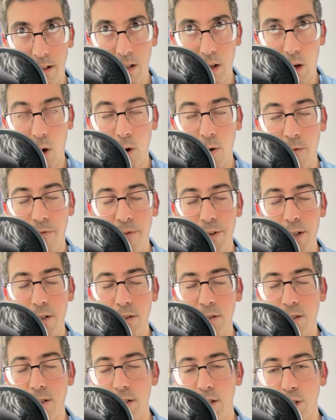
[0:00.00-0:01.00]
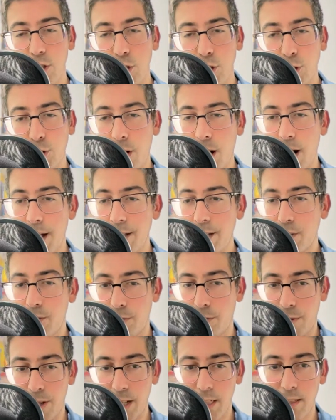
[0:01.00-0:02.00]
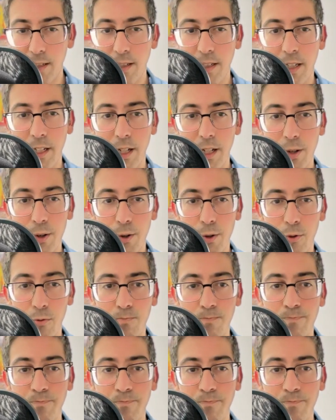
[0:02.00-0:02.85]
Orpheus tried to rescue